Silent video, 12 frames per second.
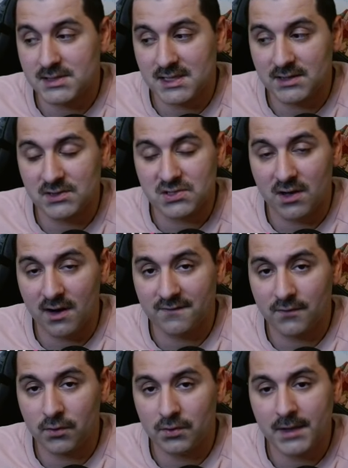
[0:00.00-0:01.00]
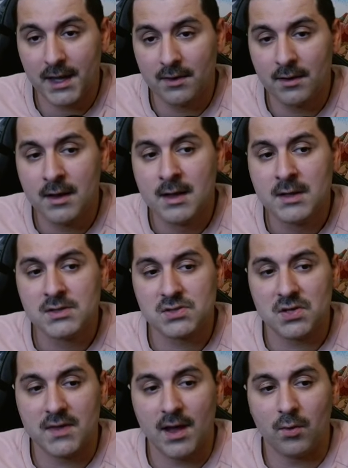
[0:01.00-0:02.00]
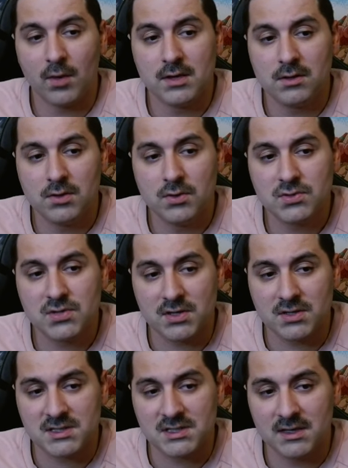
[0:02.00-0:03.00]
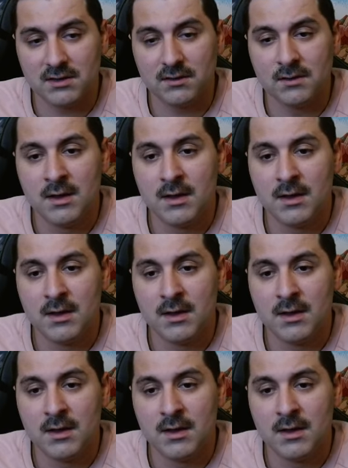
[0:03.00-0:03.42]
skills are off cooldown, so that when you use her skill,